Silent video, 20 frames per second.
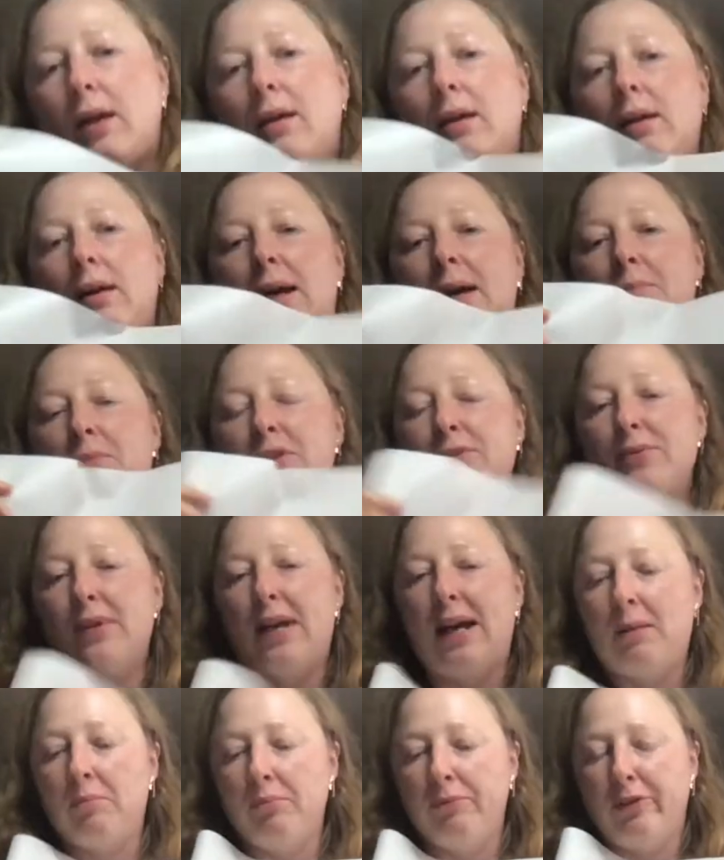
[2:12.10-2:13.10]
I'm,
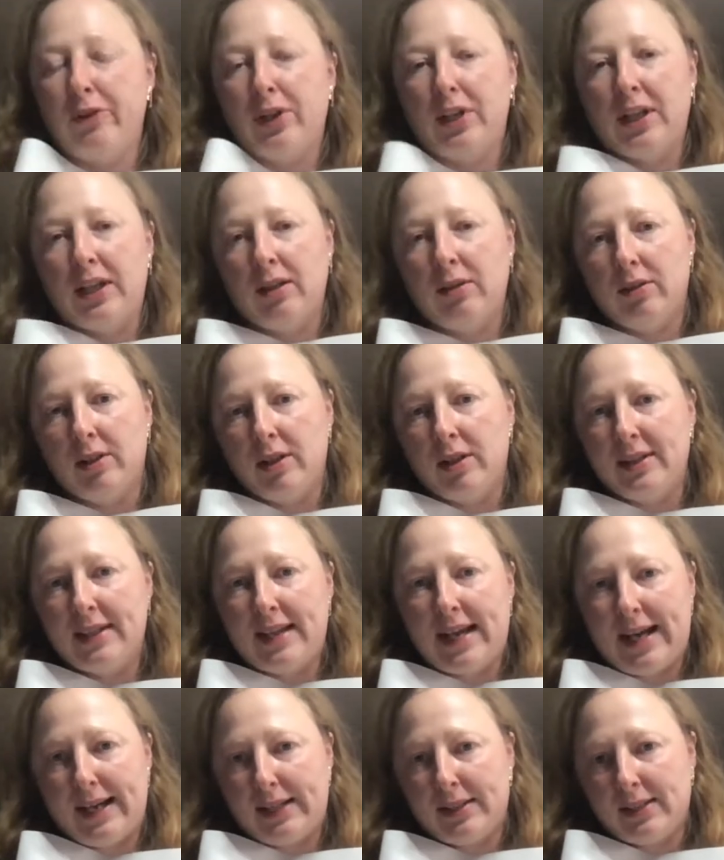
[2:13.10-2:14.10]
I'm working on a
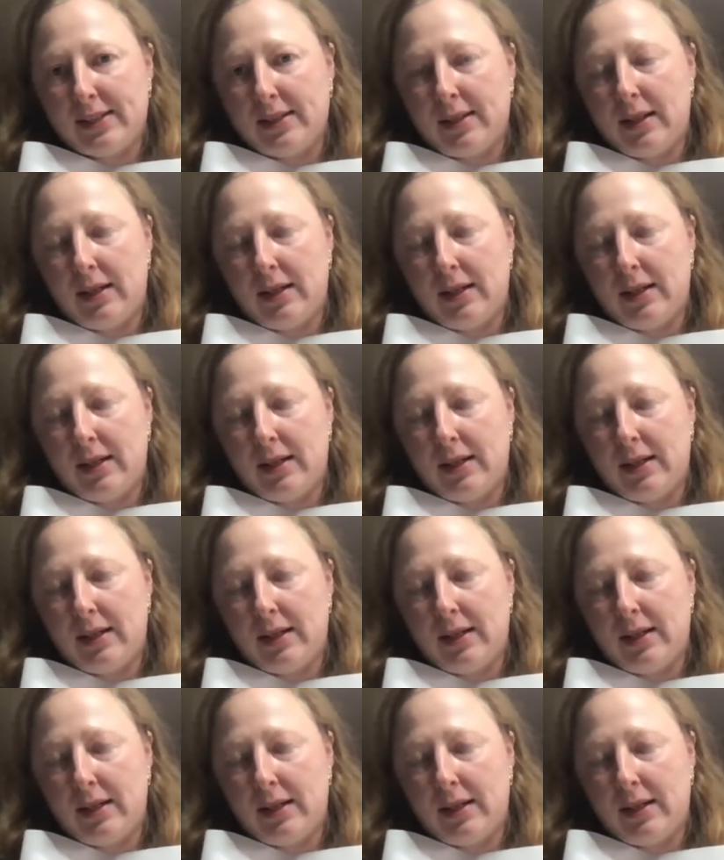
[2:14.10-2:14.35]
desk